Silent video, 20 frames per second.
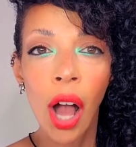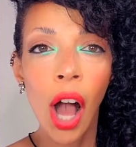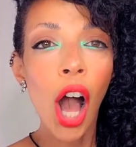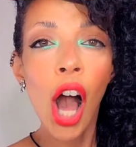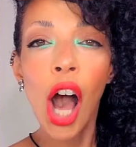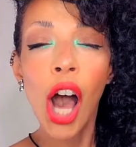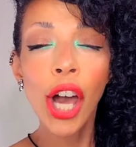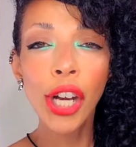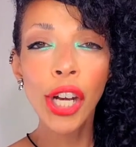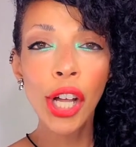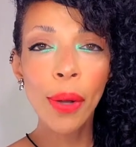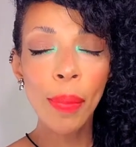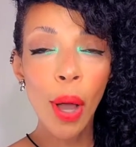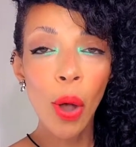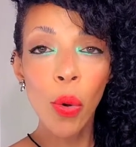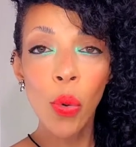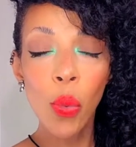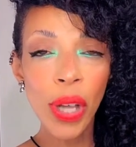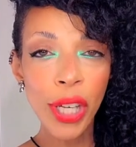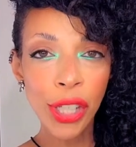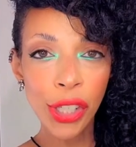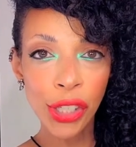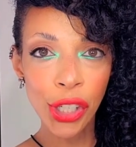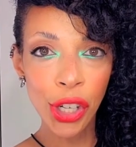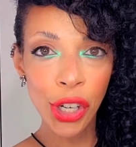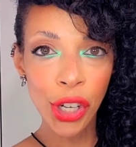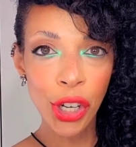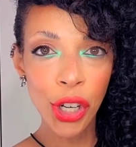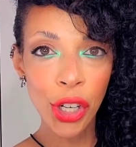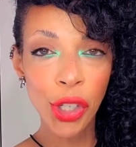Autumn
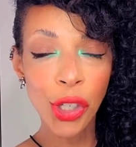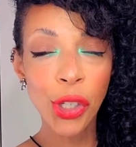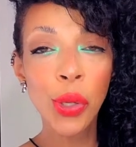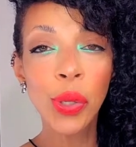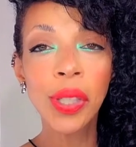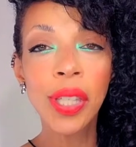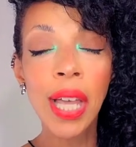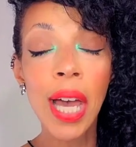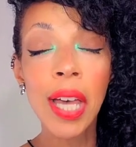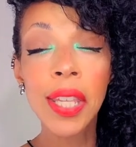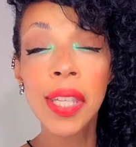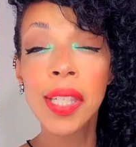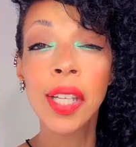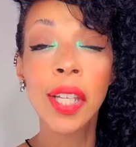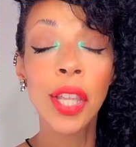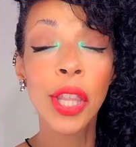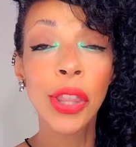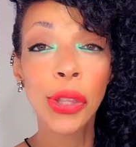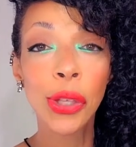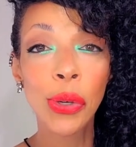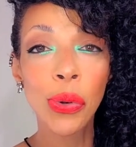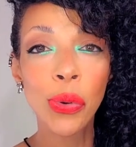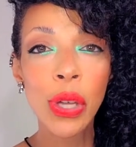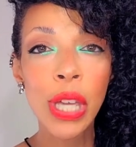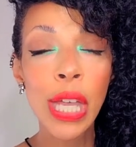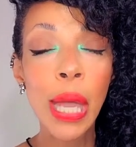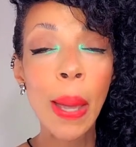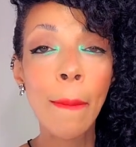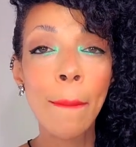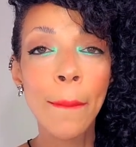Winters
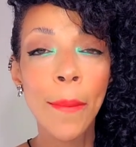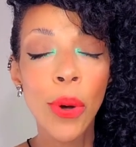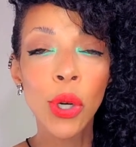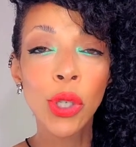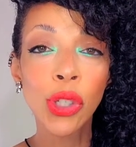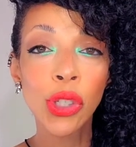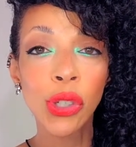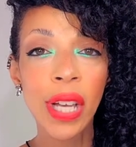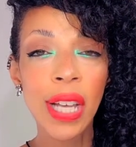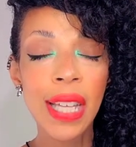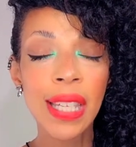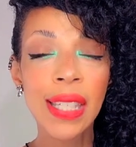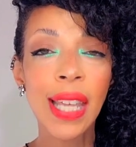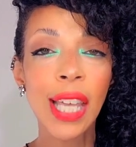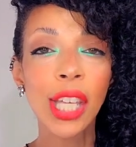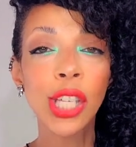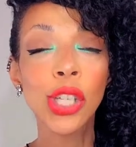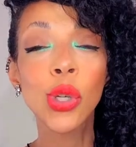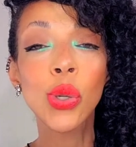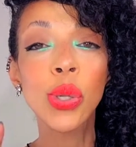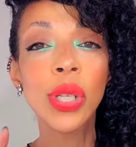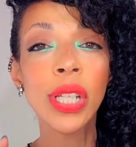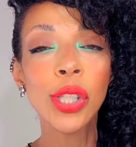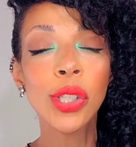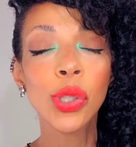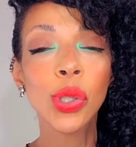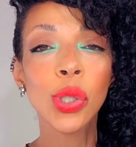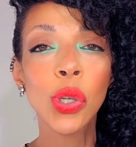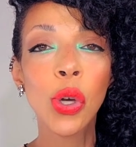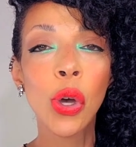2003 boot trends that you
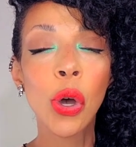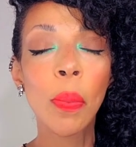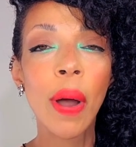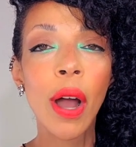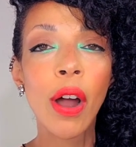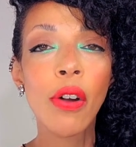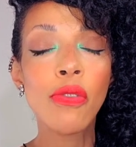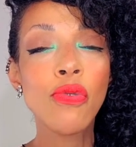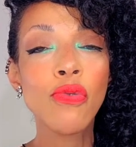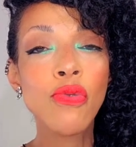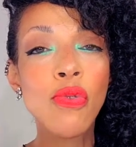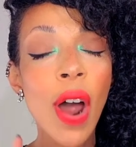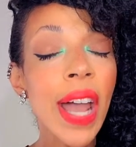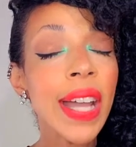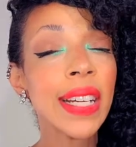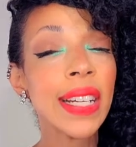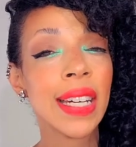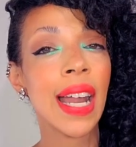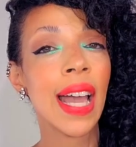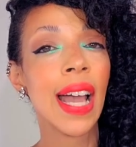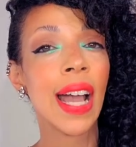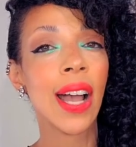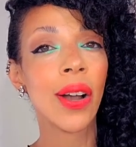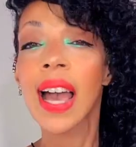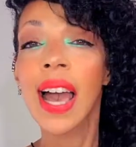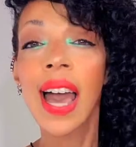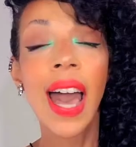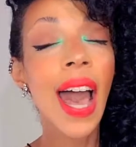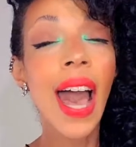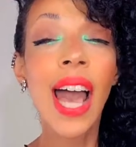need to know about right now.
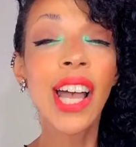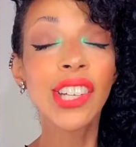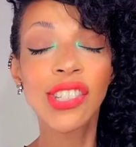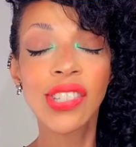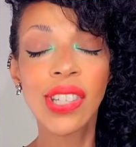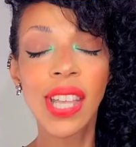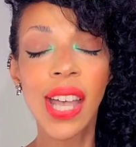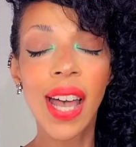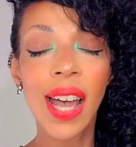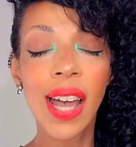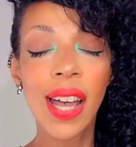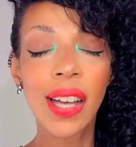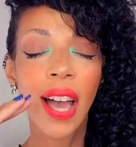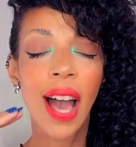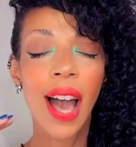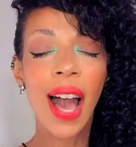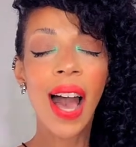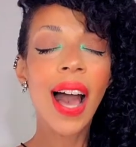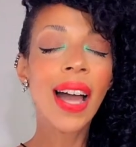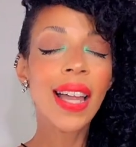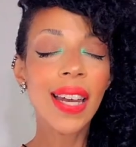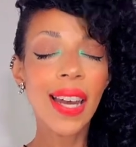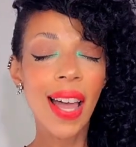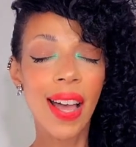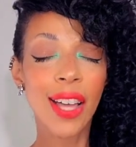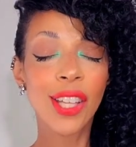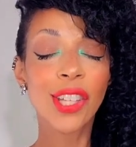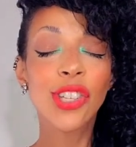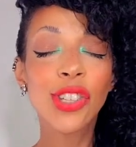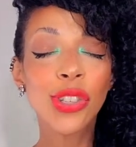Hashtag la
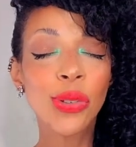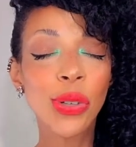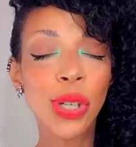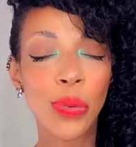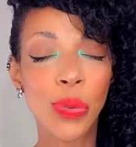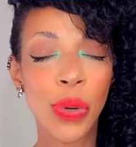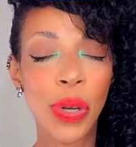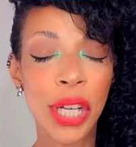streetwear.